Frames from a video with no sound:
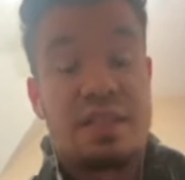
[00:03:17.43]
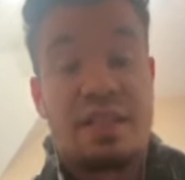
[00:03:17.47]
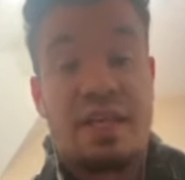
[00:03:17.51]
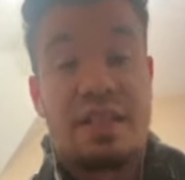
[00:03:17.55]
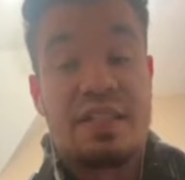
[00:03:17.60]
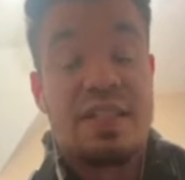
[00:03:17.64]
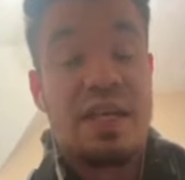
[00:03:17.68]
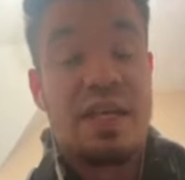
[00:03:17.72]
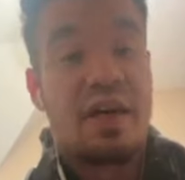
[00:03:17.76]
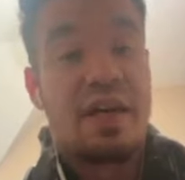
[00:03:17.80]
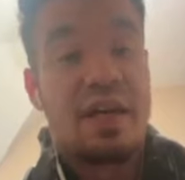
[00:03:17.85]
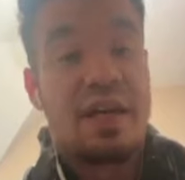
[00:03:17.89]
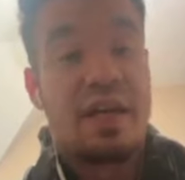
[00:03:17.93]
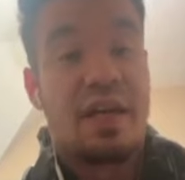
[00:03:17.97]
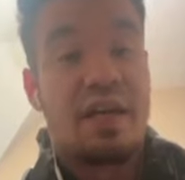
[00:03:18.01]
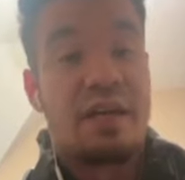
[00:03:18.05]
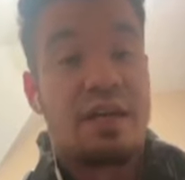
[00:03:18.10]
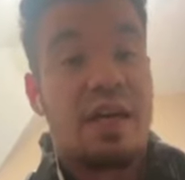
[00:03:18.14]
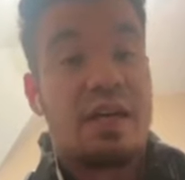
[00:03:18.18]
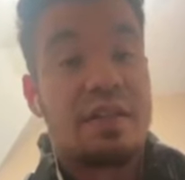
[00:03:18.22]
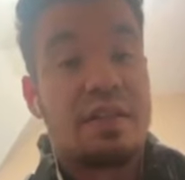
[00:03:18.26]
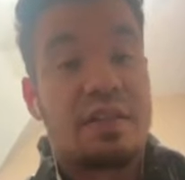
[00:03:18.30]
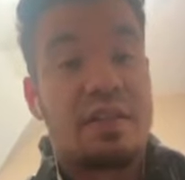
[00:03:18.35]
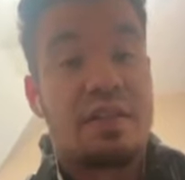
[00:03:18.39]
That's how I kind of
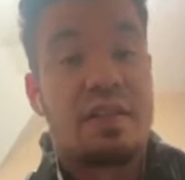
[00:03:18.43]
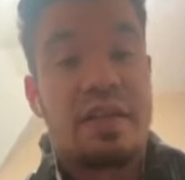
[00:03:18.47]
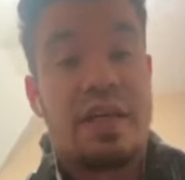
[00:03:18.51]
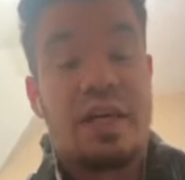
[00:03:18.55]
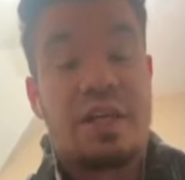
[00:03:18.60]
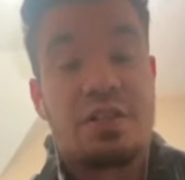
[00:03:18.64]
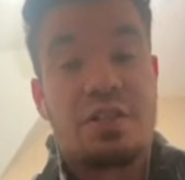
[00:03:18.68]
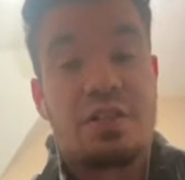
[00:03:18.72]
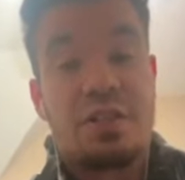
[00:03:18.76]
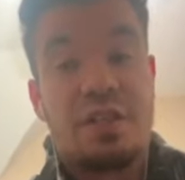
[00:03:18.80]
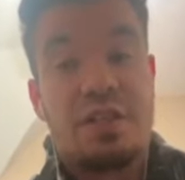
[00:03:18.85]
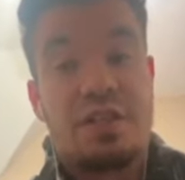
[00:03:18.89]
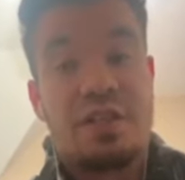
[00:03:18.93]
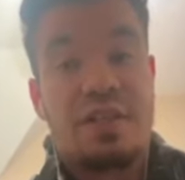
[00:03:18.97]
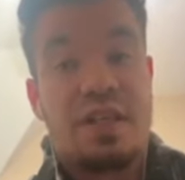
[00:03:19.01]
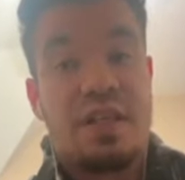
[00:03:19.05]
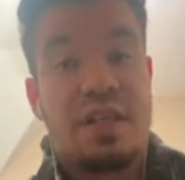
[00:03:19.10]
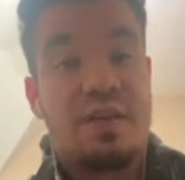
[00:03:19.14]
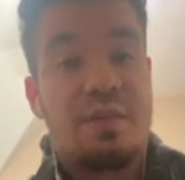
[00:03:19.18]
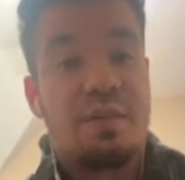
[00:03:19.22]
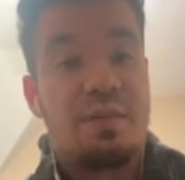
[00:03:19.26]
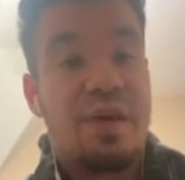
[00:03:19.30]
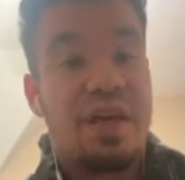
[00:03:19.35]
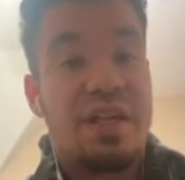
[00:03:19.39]
got the connections,
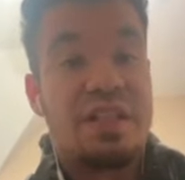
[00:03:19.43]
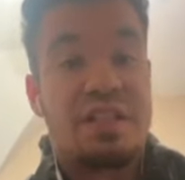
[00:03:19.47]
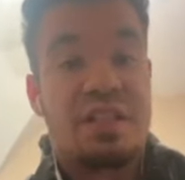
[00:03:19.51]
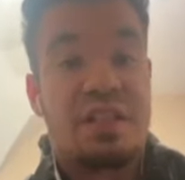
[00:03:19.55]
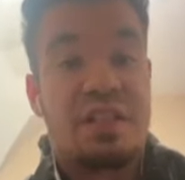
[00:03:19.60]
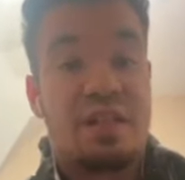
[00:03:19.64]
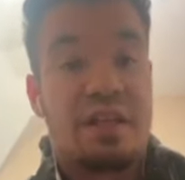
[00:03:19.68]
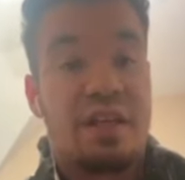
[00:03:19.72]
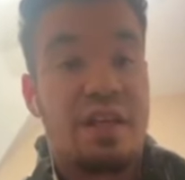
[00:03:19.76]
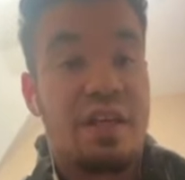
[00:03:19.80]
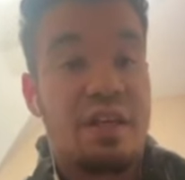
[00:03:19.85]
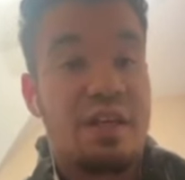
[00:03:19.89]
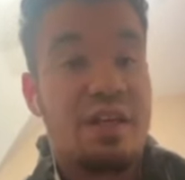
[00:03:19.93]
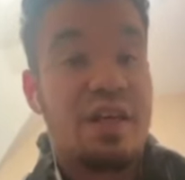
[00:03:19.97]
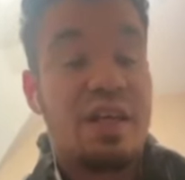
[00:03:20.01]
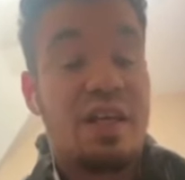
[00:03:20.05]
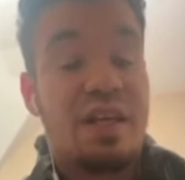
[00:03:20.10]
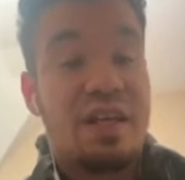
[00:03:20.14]
and basically